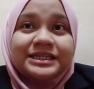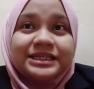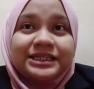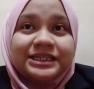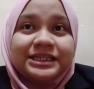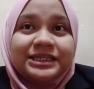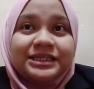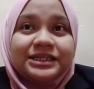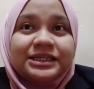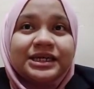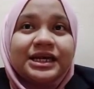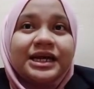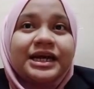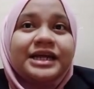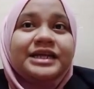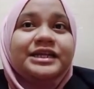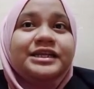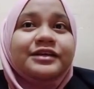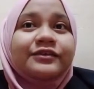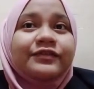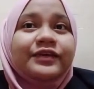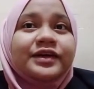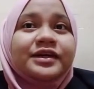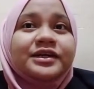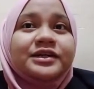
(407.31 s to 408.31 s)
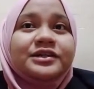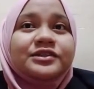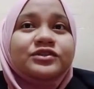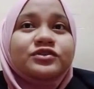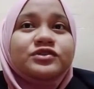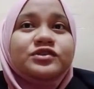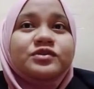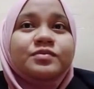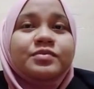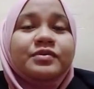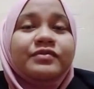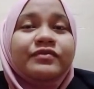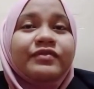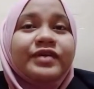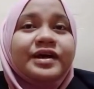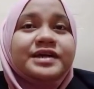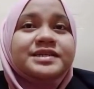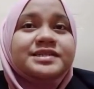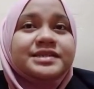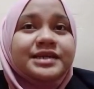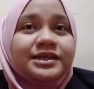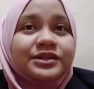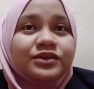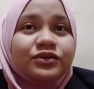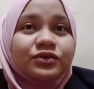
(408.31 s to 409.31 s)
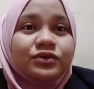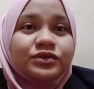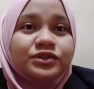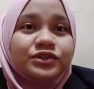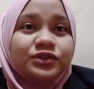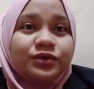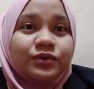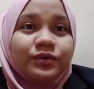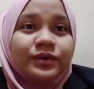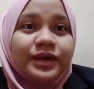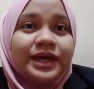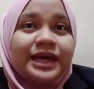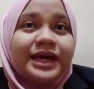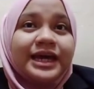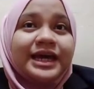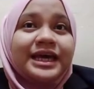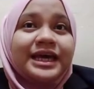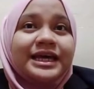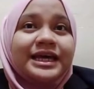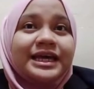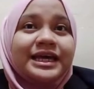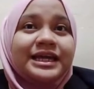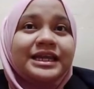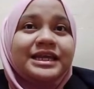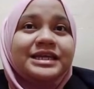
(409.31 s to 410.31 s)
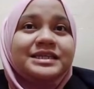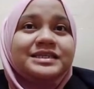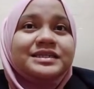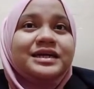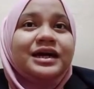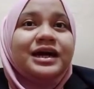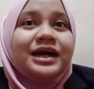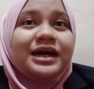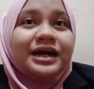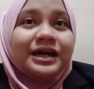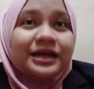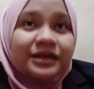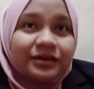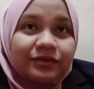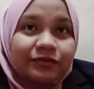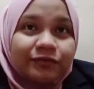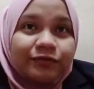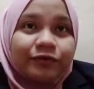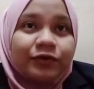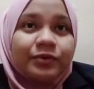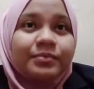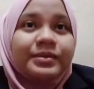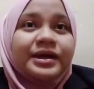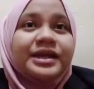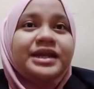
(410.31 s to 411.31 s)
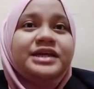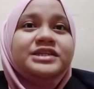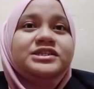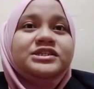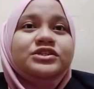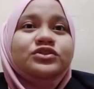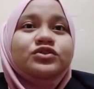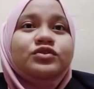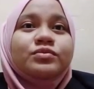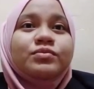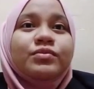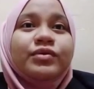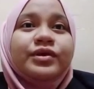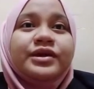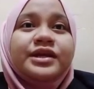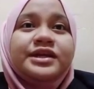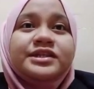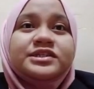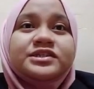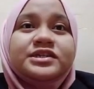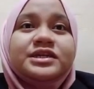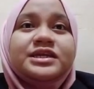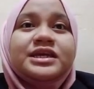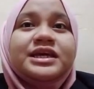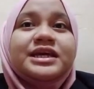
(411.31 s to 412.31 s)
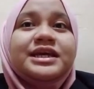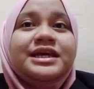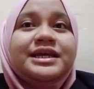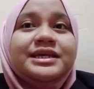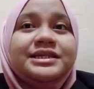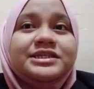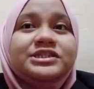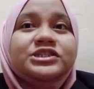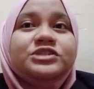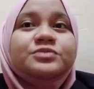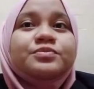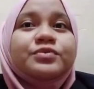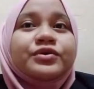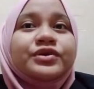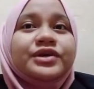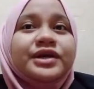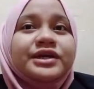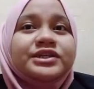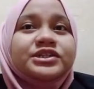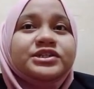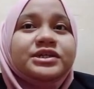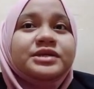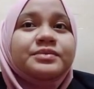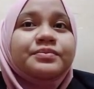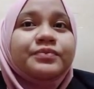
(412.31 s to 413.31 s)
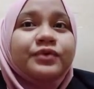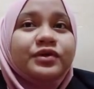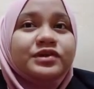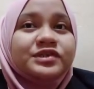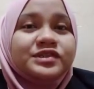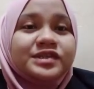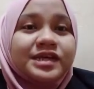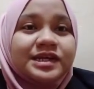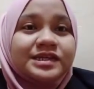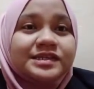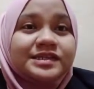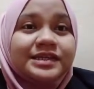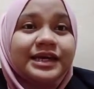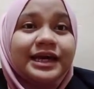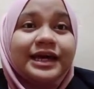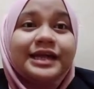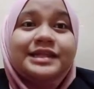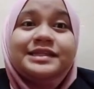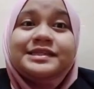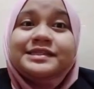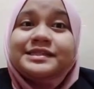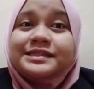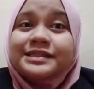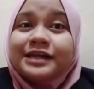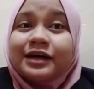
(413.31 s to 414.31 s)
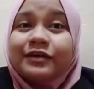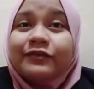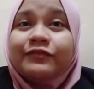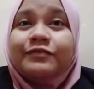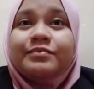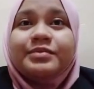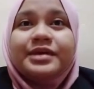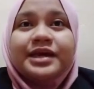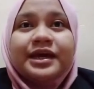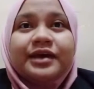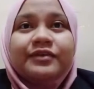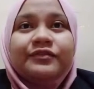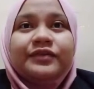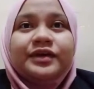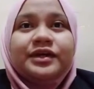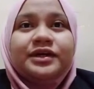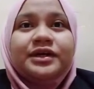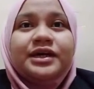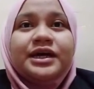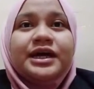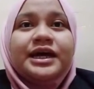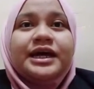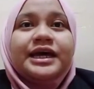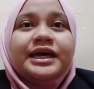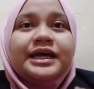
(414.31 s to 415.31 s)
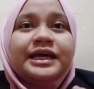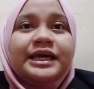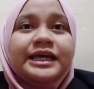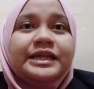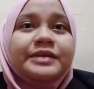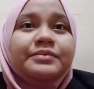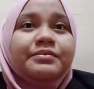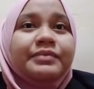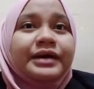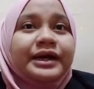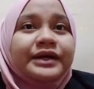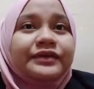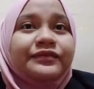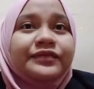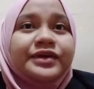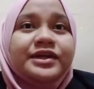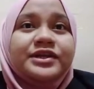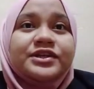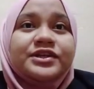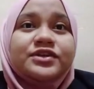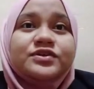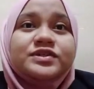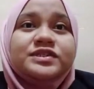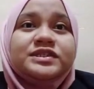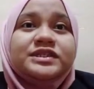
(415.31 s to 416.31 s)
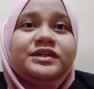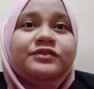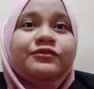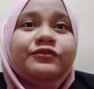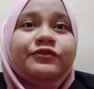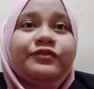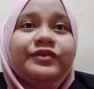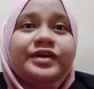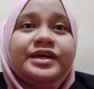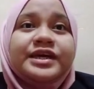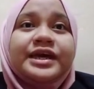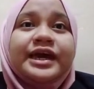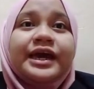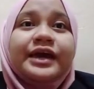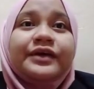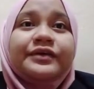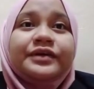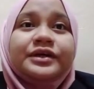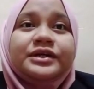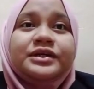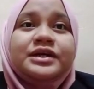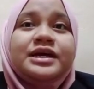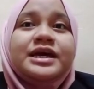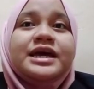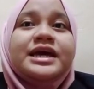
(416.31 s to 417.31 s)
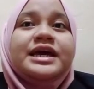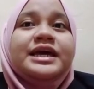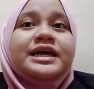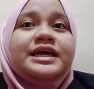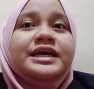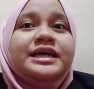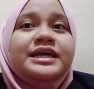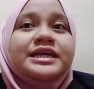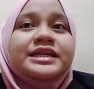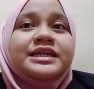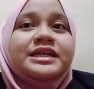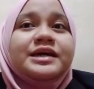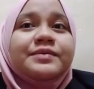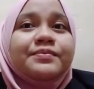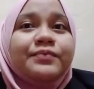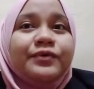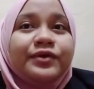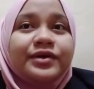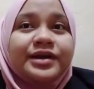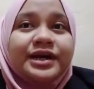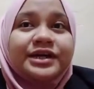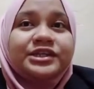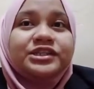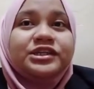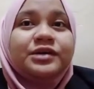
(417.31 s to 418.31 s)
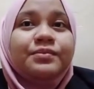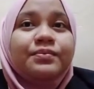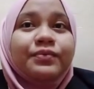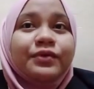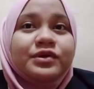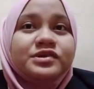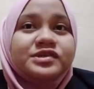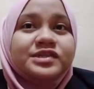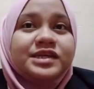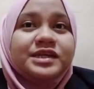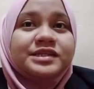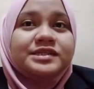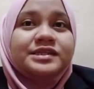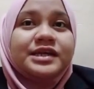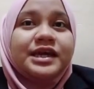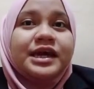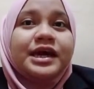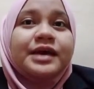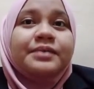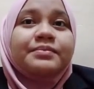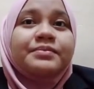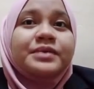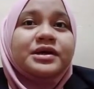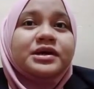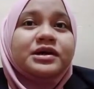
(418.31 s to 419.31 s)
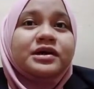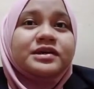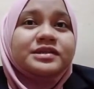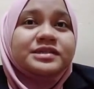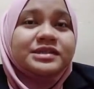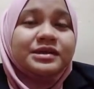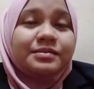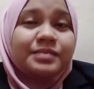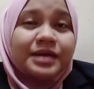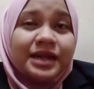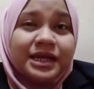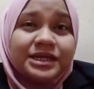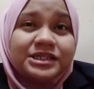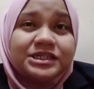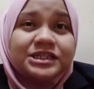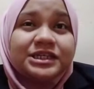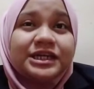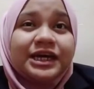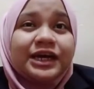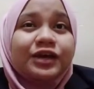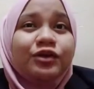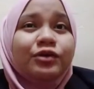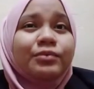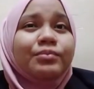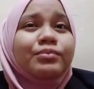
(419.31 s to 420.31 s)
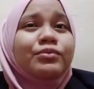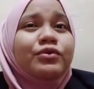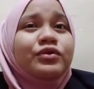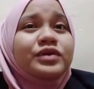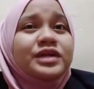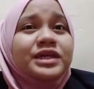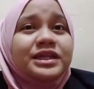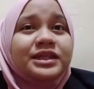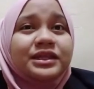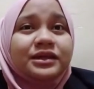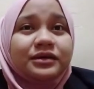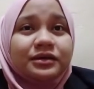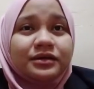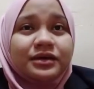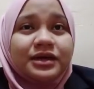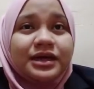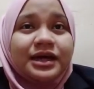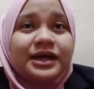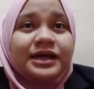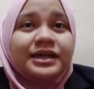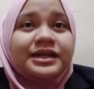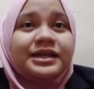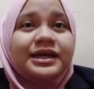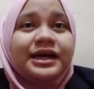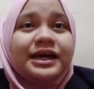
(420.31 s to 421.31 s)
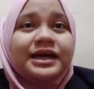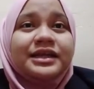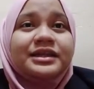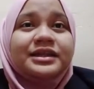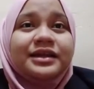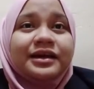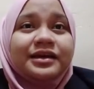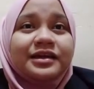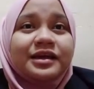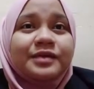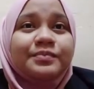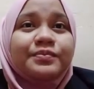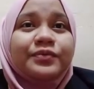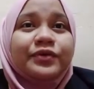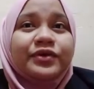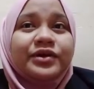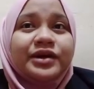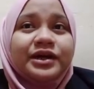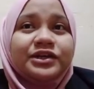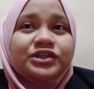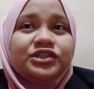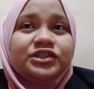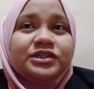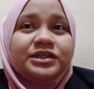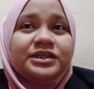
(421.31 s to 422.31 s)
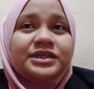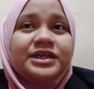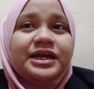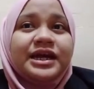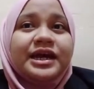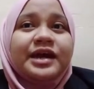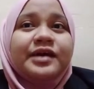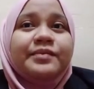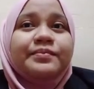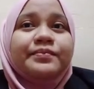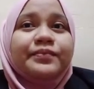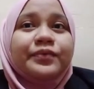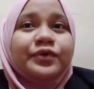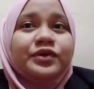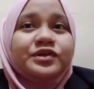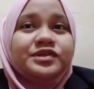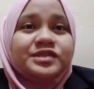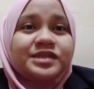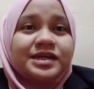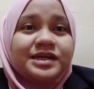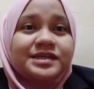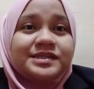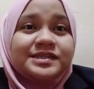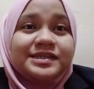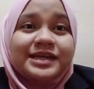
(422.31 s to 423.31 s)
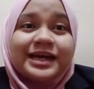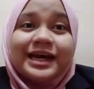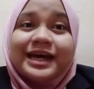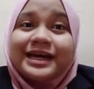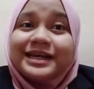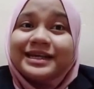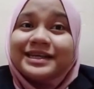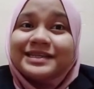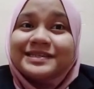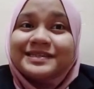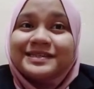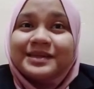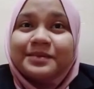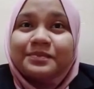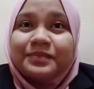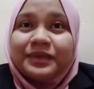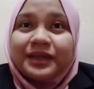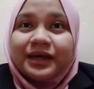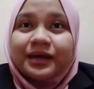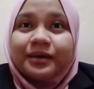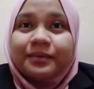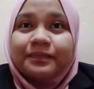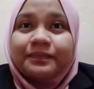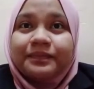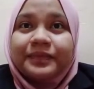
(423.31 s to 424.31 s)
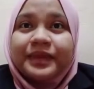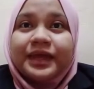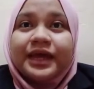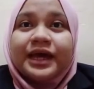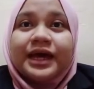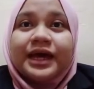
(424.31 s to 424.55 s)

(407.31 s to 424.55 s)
Third, difficult to supervise and control. It is hard for manager to monitoring each production process and staff behavior. It might reduce the free error in the production process because the manager cannot monitor the entire production process at the same time.